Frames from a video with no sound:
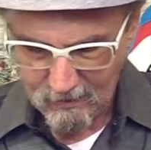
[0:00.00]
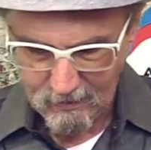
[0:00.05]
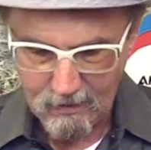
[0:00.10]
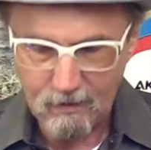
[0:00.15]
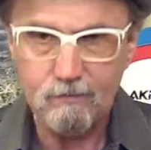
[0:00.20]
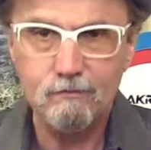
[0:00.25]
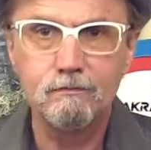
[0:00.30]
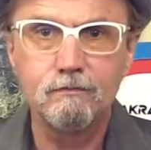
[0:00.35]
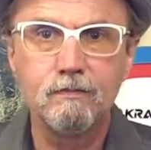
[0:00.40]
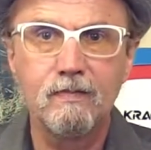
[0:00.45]

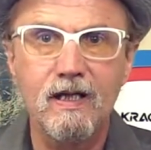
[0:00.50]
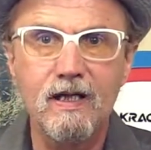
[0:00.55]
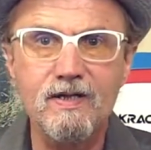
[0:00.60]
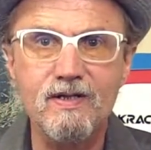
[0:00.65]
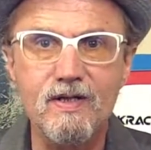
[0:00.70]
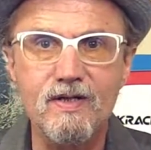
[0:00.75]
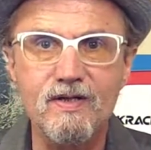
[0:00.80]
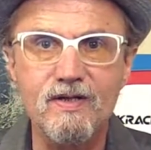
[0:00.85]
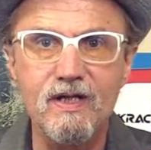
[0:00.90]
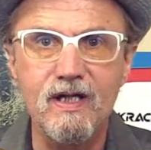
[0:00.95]
Yeah,
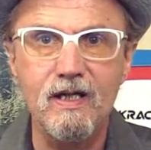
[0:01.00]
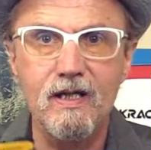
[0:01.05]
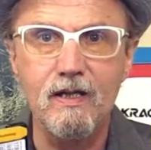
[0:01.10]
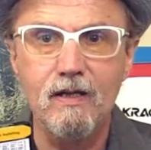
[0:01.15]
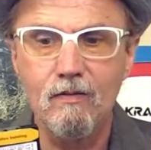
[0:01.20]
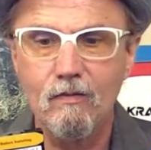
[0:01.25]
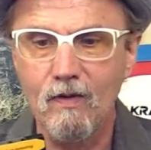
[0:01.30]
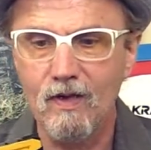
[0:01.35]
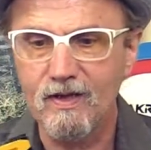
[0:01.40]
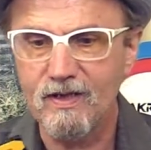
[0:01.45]

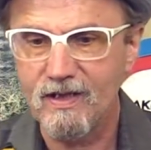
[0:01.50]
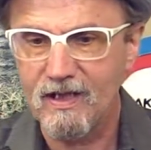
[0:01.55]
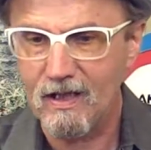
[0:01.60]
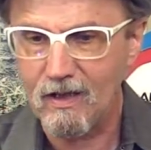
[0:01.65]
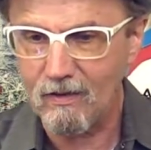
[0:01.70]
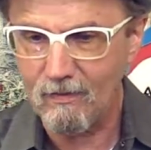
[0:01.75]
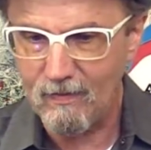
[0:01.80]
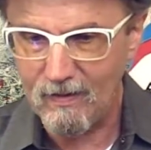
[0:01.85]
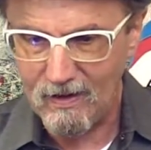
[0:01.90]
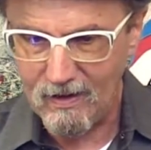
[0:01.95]
SSD, 1
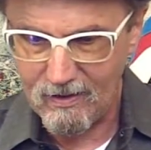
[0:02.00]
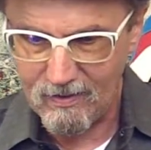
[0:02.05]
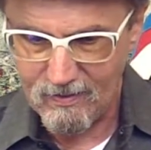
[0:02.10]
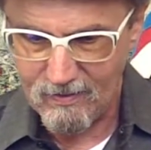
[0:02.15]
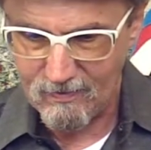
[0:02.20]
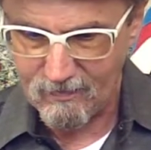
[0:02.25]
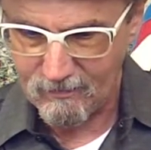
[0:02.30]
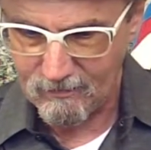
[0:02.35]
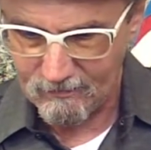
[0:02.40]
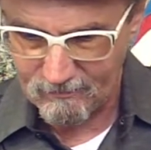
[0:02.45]

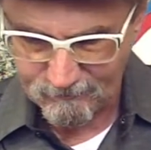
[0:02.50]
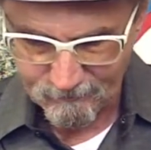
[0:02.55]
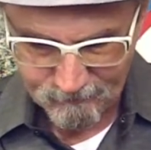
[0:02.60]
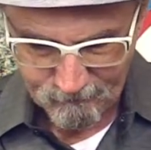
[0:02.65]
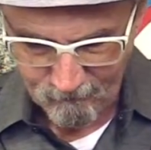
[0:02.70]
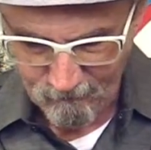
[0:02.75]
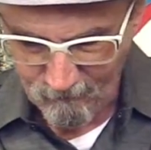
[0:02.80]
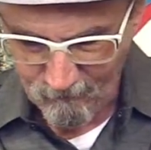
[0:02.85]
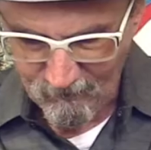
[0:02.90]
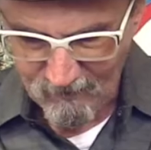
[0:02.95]
terabyte.
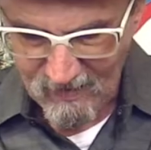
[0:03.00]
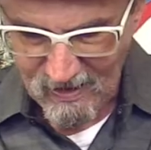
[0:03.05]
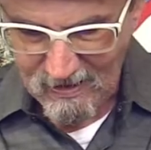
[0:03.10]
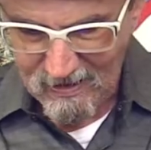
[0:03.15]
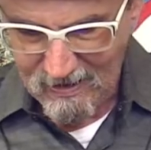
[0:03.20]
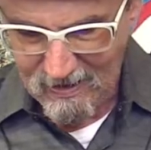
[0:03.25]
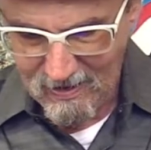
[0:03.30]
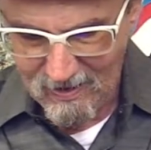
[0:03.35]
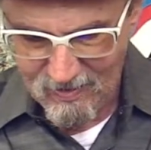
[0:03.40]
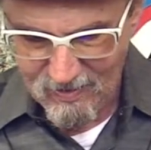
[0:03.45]

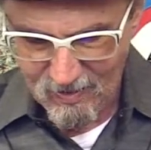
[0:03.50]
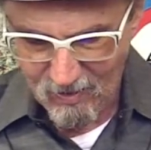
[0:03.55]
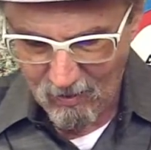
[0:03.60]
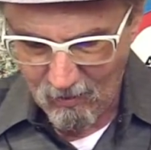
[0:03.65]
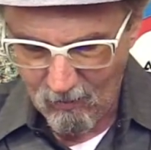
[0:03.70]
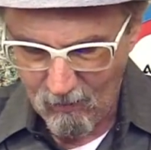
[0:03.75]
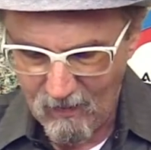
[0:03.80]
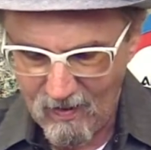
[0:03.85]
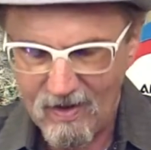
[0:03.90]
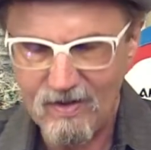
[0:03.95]
Here's
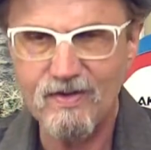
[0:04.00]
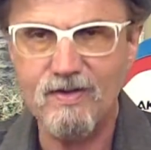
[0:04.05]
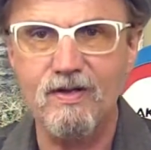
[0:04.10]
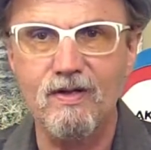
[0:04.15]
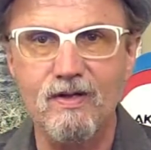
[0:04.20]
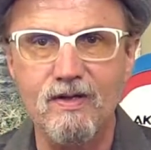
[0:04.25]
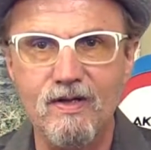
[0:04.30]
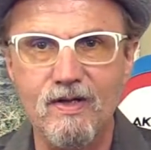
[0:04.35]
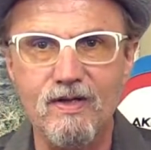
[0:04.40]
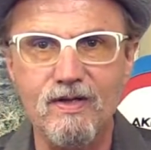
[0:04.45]
always
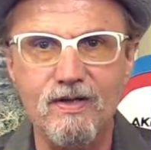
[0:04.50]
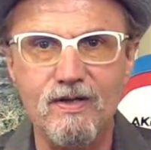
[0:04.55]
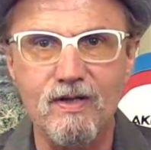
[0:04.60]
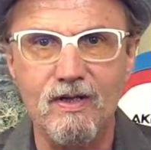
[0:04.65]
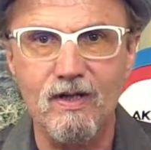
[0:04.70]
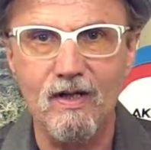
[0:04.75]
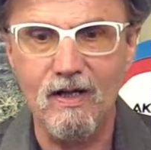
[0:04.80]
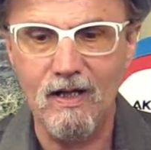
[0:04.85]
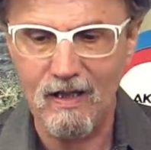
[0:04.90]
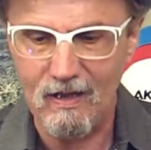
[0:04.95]
this
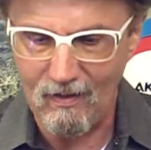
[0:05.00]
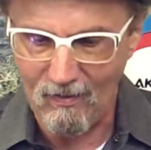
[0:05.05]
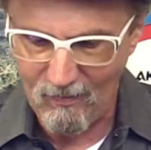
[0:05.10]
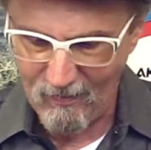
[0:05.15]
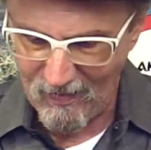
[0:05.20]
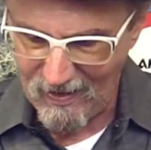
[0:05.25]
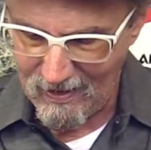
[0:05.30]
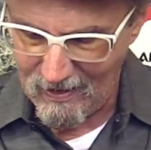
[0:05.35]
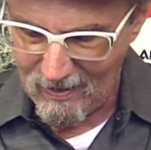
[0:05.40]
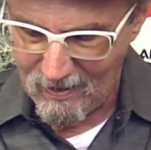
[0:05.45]
little
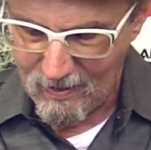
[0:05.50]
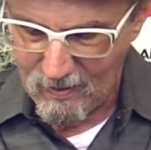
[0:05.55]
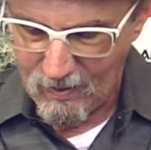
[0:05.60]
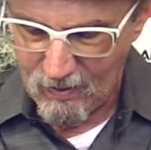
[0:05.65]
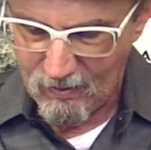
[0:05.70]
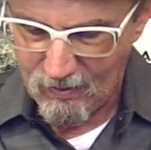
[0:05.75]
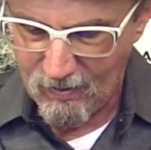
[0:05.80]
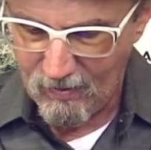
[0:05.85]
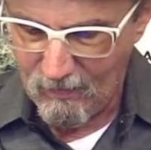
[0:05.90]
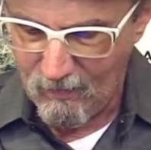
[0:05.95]
thing,
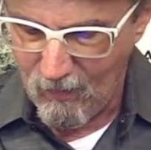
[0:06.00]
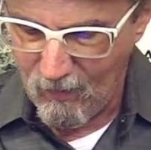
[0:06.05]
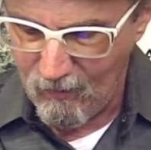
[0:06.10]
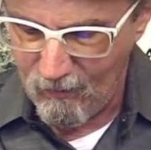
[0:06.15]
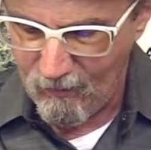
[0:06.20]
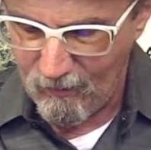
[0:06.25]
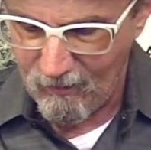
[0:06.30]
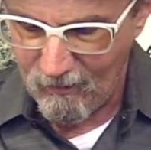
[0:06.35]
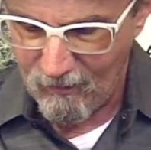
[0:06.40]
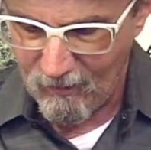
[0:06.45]

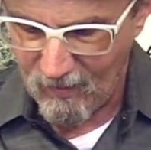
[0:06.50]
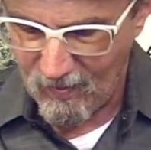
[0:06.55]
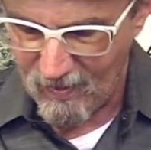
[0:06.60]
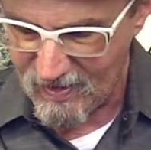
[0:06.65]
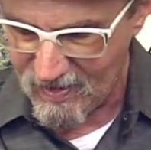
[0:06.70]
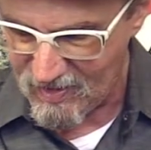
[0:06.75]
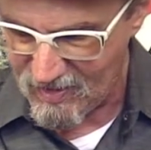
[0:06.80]
remove before